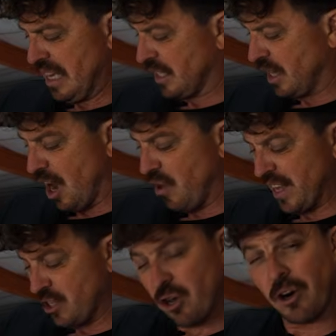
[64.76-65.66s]
So
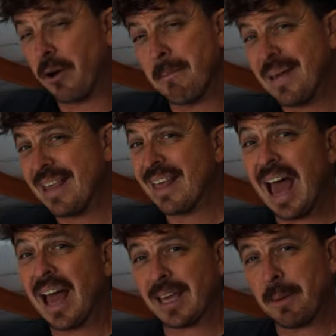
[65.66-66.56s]
there's not a lot of meat
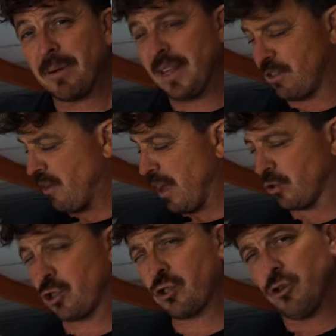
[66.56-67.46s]
there, keeping these
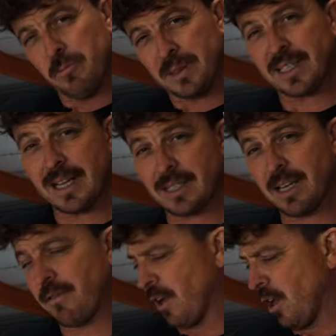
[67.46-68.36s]
rails super
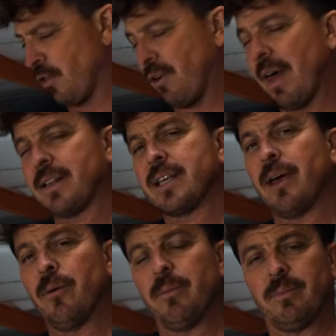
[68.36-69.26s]
sensitive throughout the tail.